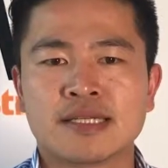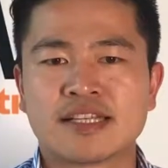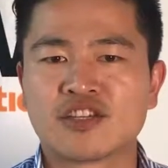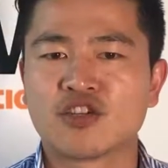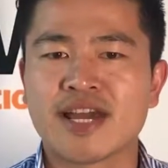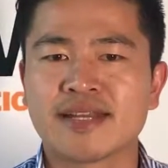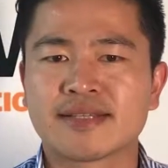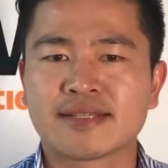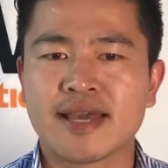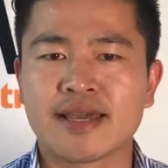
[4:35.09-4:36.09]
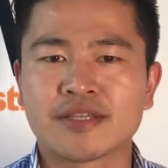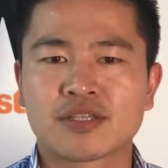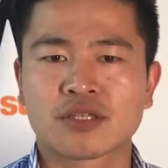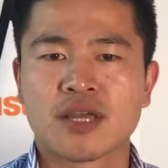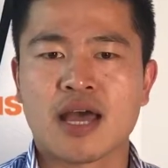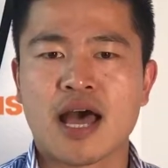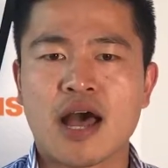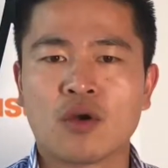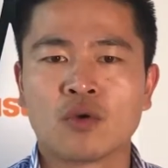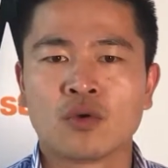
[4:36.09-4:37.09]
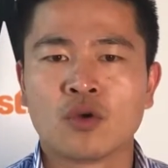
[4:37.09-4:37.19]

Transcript: the United States, on